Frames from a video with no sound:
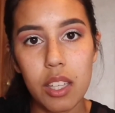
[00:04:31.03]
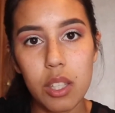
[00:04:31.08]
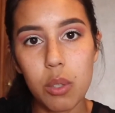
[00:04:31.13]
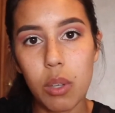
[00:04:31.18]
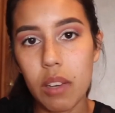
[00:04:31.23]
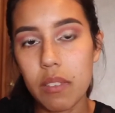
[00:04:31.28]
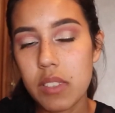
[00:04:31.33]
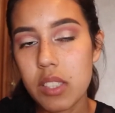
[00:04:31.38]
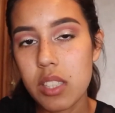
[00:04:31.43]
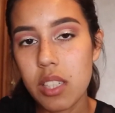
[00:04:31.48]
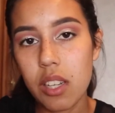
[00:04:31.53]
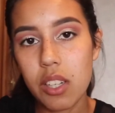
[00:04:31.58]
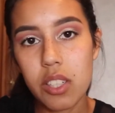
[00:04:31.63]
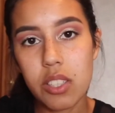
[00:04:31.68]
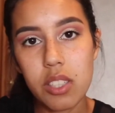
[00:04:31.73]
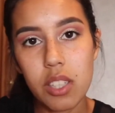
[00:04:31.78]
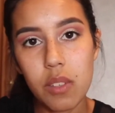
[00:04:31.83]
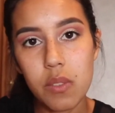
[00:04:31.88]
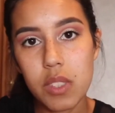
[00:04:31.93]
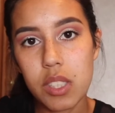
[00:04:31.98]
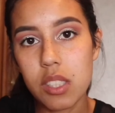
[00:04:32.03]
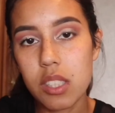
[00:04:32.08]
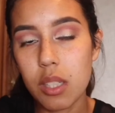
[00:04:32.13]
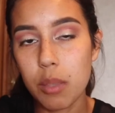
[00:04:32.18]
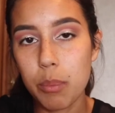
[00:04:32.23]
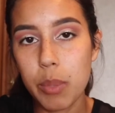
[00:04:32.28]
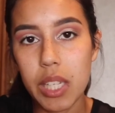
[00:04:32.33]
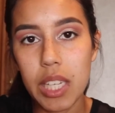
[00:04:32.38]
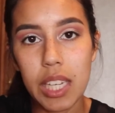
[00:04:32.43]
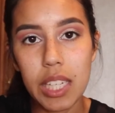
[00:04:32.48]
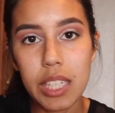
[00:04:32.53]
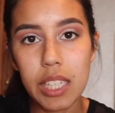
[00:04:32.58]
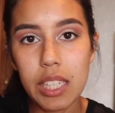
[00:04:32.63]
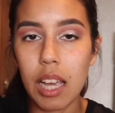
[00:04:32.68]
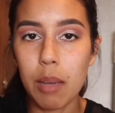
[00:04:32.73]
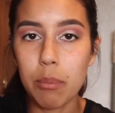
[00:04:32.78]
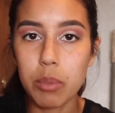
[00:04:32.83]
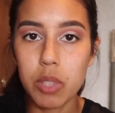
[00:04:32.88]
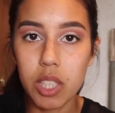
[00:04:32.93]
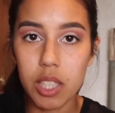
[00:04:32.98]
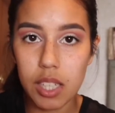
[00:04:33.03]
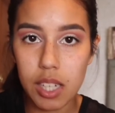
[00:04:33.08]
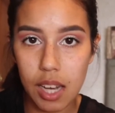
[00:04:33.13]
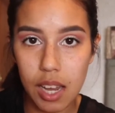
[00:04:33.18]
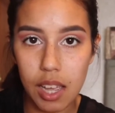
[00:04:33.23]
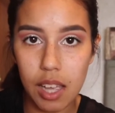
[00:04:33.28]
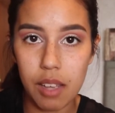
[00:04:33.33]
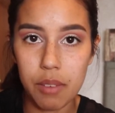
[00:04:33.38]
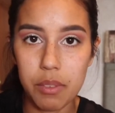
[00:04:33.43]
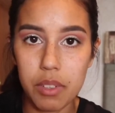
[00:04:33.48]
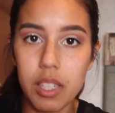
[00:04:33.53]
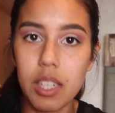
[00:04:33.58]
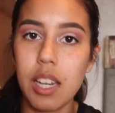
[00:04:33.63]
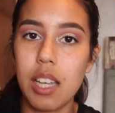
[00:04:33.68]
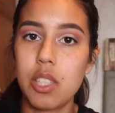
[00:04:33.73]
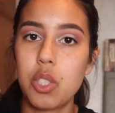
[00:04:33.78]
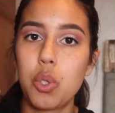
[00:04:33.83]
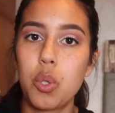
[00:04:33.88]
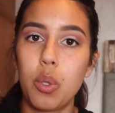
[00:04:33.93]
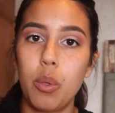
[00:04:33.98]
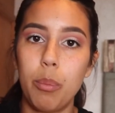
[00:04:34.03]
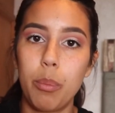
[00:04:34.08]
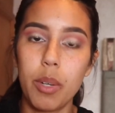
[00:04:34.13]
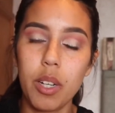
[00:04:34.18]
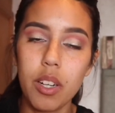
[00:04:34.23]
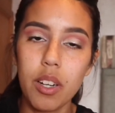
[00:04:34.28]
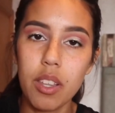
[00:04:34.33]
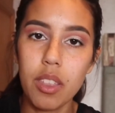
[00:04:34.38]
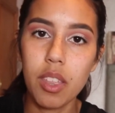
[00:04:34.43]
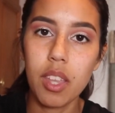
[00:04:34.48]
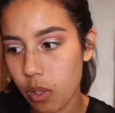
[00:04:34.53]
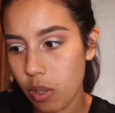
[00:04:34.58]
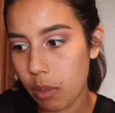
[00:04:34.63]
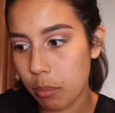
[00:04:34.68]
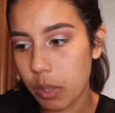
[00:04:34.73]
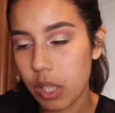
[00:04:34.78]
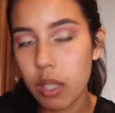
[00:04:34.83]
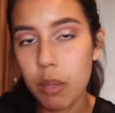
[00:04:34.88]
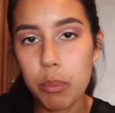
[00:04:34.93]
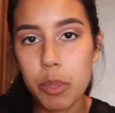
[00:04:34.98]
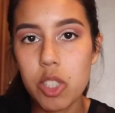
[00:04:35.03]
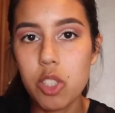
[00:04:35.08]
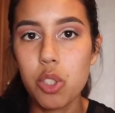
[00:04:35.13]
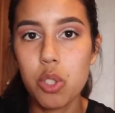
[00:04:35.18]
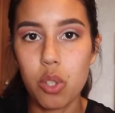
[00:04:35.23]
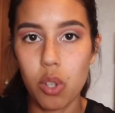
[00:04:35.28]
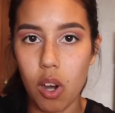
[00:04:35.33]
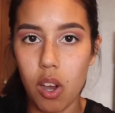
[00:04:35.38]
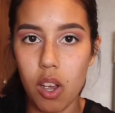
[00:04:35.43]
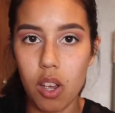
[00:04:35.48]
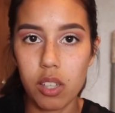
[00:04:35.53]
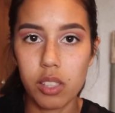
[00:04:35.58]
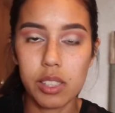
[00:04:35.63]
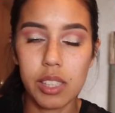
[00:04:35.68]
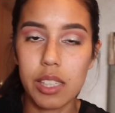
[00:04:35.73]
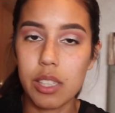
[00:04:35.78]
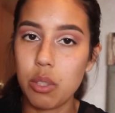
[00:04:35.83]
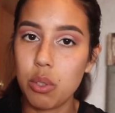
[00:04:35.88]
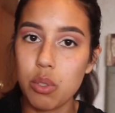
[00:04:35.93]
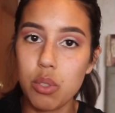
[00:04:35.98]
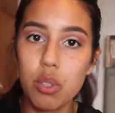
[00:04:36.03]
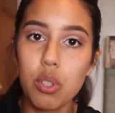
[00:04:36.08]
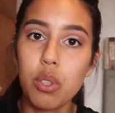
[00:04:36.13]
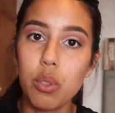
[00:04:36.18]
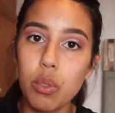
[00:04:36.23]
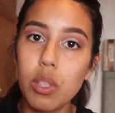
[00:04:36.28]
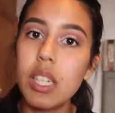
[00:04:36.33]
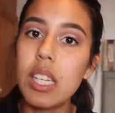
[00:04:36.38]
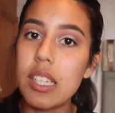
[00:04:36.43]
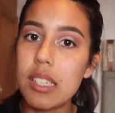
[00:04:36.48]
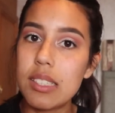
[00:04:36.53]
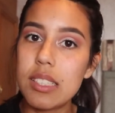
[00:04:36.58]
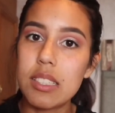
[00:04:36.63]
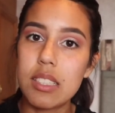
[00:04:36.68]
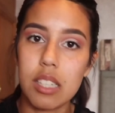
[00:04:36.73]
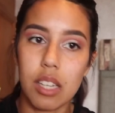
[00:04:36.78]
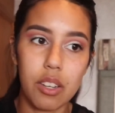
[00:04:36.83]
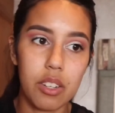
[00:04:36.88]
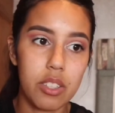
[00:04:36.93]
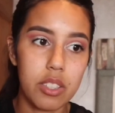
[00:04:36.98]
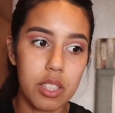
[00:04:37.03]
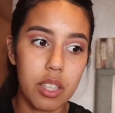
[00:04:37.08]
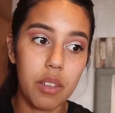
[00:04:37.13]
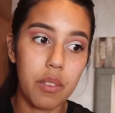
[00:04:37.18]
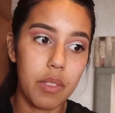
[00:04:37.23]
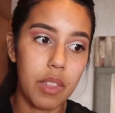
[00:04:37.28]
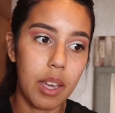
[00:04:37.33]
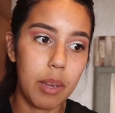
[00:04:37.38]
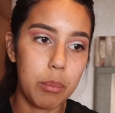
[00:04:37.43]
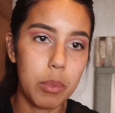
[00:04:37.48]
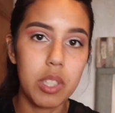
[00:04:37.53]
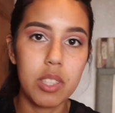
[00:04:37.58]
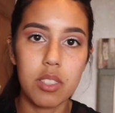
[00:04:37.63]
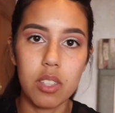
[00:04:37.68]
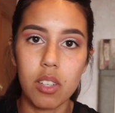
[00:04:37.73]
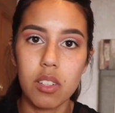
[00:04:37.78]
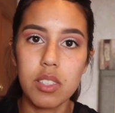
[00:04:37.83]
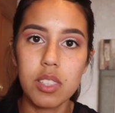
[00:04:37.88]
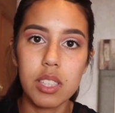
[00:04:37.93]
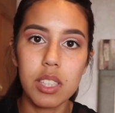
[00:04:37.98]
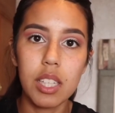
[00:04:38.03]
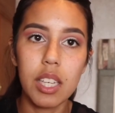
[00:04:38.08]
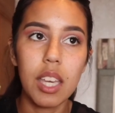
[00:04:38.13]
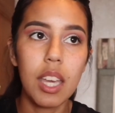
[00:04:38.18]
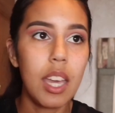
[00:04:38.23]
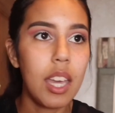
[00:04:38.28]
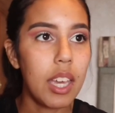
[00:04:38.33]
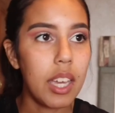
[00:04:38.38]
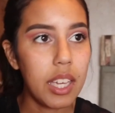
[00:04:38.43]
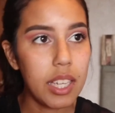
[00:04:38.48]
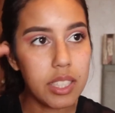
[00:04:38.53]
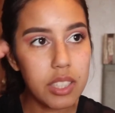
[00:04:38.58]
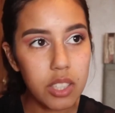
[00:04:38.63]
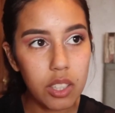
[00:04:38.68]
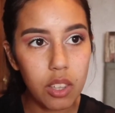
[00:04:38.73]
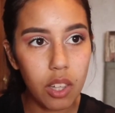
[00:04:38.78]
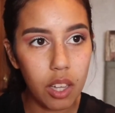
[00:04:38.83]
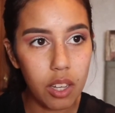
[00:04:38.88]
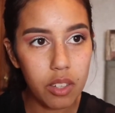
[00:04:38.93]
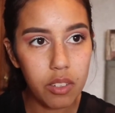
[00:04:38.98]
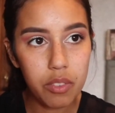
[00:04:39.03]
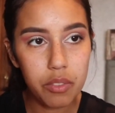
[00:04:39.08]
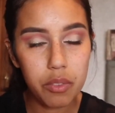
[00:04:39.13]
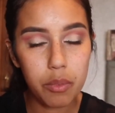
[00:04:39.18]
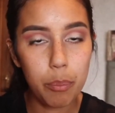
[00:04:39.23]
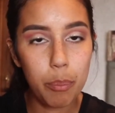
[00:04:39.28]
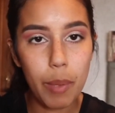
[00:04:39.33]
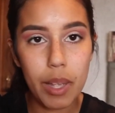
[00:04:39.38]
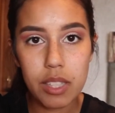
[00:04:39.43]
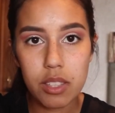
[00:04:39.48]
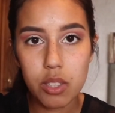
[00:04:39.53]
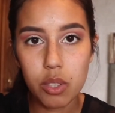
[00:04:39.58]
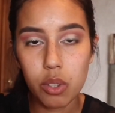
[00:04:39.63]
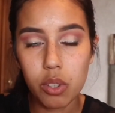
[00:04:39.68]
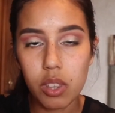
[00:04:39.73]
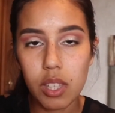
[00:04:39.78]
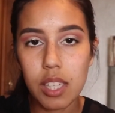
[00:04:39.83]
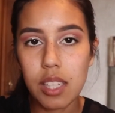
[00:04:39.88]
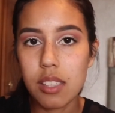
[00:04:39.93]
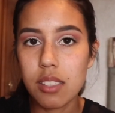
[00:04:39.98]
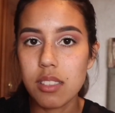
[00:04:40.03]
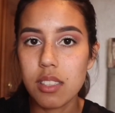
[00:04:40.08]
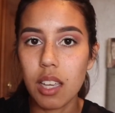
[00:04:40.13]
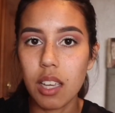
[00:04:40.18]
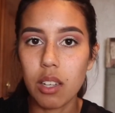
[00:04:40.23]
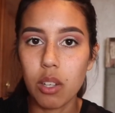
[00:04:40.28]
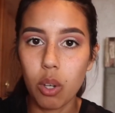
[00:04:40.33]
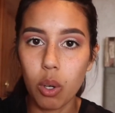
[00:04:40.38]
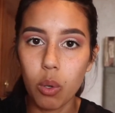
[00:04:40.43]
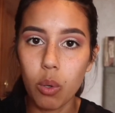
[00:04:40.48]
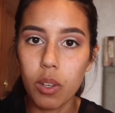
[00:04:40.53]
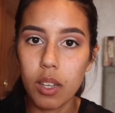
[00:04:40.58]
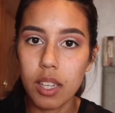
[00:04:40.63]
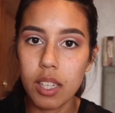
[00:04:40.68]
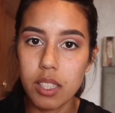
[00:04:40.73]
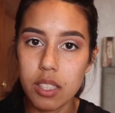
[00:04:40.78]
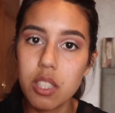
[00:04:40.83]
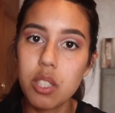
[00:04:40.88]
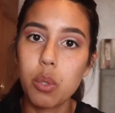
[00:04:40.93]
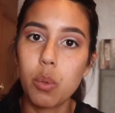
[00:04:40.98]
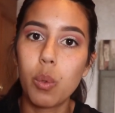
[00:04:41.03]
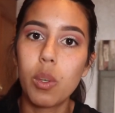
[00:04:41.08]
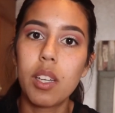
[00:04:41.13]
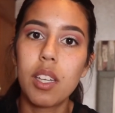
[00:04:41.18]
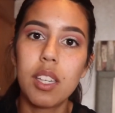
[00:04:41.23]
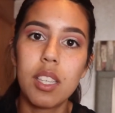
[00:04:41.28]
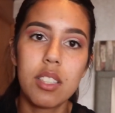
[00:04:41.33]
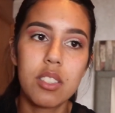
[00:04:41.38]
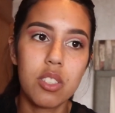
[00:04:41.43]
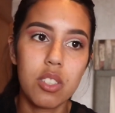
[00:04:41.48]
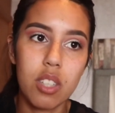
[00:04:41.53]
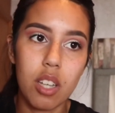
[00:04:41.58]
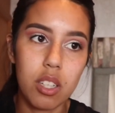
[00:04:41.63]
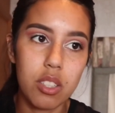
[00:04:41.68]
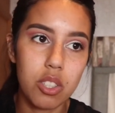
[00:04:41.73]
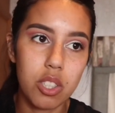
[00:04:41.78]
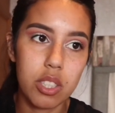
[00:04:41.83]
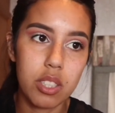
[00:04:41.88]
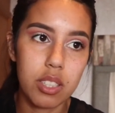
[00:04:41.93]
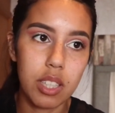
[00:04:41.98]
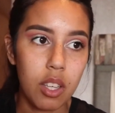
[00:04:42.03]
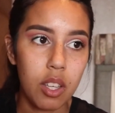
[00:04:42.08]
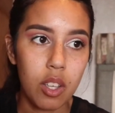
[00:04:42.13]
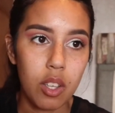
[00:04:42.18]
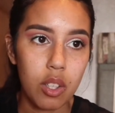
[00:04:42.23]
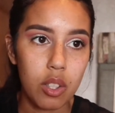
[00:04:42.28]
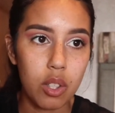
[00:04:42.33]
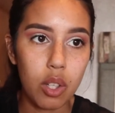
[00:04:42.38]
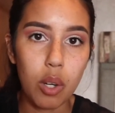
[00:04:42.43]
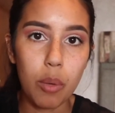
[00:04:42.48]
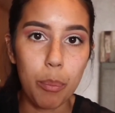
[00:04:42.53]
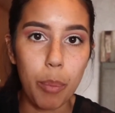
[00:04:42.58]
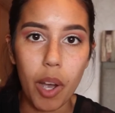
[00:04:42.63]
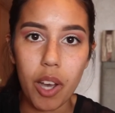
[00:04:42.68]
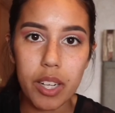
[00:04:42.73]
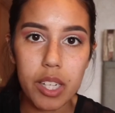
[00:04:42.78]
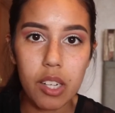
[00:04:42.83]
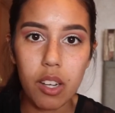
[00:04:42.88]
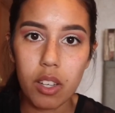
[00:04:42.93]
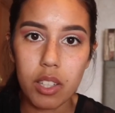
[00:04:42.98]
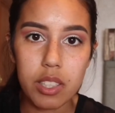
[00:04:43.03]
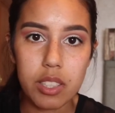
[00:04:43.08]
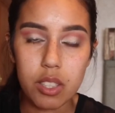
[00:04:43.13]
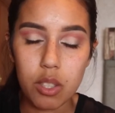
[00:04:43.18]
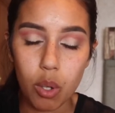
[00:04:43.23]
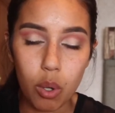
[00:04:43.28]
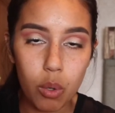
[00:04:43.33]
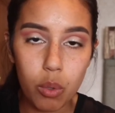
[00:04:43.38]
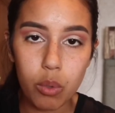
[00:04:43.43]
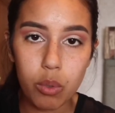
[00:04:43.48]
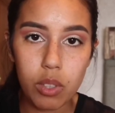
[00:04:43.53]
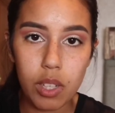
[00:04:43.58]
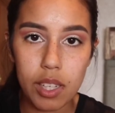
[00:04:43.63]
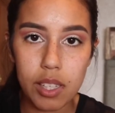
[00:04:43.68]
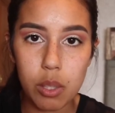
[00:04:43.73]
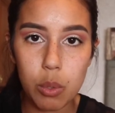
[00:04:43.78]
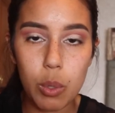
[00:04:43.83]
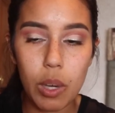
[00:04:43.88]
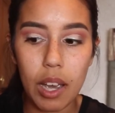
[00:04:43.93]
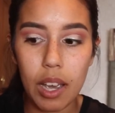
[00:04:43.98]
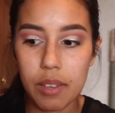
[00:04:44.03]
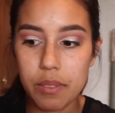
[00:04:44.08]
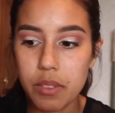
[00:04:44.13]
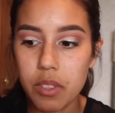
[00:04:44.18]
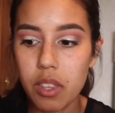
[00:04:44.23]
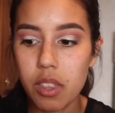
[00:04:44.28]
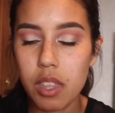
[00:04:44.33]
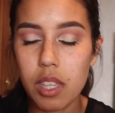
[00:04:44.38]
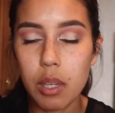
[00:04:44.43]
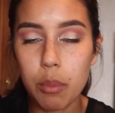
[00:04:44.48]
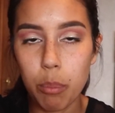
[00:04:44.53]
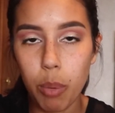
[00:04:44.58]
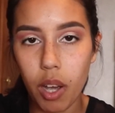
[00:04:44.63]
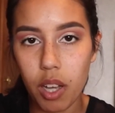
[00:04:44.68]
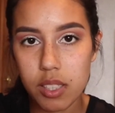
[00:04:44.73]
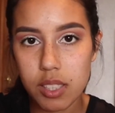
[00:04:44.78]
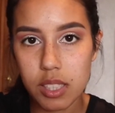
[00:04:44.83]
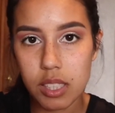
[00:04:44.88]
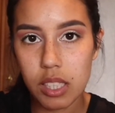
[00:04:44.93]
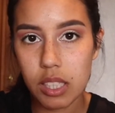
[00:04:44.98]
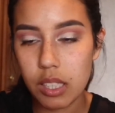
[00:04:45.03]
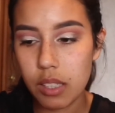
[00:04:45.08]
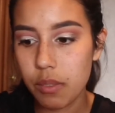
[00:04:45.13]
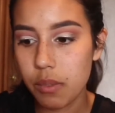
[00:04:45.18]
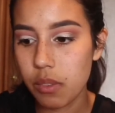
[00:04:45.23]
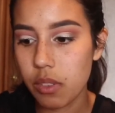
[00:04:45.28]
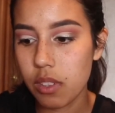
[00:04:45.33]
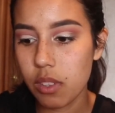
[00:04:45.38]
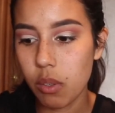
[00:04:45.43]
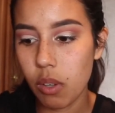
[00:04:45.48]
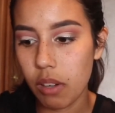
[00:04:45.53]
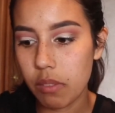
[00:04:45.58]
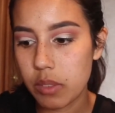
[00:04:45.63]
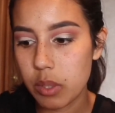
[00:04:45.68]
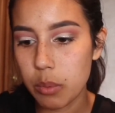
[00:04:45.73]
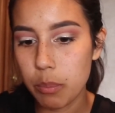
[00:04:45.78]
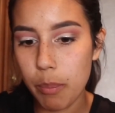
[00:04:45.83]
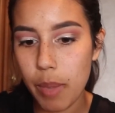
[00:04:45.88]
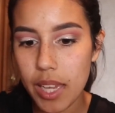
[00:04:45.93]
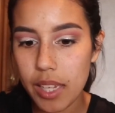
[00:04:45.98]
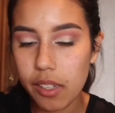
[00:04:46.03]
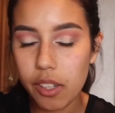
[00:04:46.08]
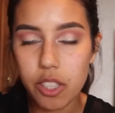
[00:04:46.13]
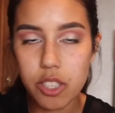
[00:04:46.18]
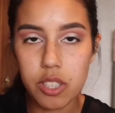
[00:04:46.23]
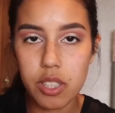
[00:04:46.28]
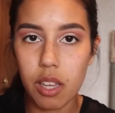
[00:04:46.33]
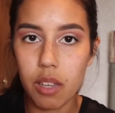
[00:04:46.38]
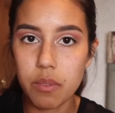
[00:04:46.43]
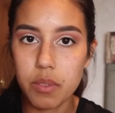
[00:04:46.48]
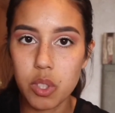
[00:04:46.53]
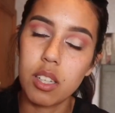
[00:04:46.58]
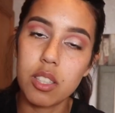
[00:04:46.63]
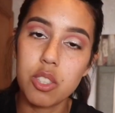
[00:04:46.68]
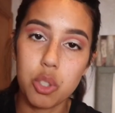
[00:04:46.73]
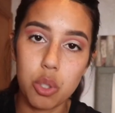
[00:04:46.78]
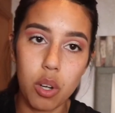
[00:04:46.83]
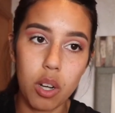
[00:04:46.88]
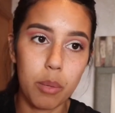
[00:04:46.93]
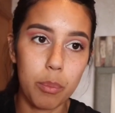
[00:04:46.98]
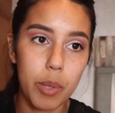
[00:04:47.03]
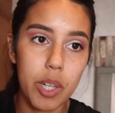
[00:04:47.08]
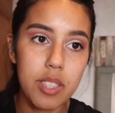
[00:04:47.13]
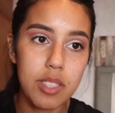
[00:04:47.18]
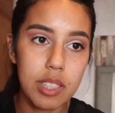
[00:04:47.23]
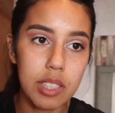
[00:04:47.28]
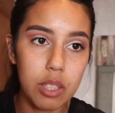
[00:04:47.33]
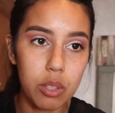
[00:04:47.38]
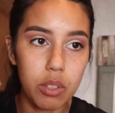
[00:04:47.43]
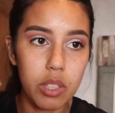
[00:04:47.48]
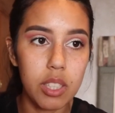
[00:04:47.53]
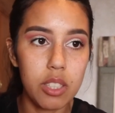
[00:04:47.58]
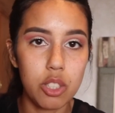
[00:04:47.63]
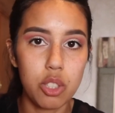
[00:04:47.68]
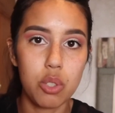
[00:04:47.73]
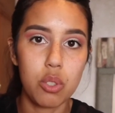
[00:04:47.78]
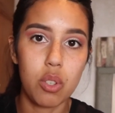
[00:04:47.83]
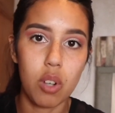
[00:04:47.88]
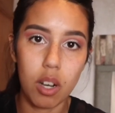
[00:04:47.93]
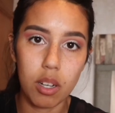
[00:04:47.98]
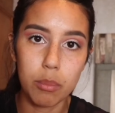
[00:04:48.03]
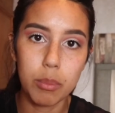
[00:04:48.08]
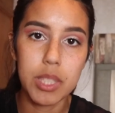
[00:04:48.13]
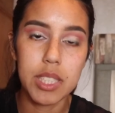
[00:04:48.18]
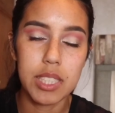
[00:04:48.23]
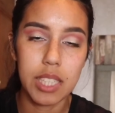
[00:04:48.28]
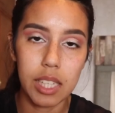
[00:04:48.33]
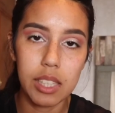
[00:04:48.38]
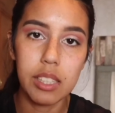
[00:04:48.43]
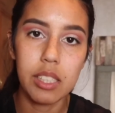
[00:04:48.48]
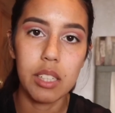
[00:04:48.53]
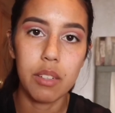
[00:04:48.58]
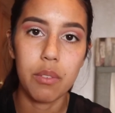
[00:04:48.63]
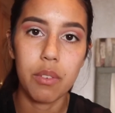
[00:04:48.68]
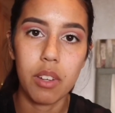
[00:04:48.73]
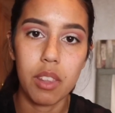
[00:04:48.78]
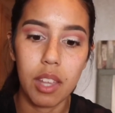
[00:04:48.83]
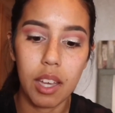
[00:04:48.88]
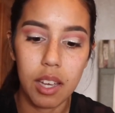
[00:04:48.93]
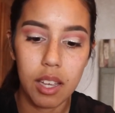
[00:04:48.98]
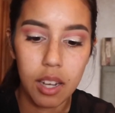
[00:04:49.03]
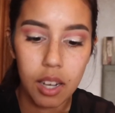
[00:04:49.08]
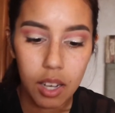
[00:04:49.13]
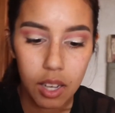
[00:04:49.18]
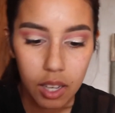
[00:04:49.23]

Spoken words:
You have to tell yourself since the beginning, I'm gonna have a natural birth, I'm gonna be strong. Like you need to tell yourself that, because honestly it's a lot of mental things that go into it. It's not just your body on its own. Like you have to think positive, you have to make yourself a strong person. You need a strong mentality for that.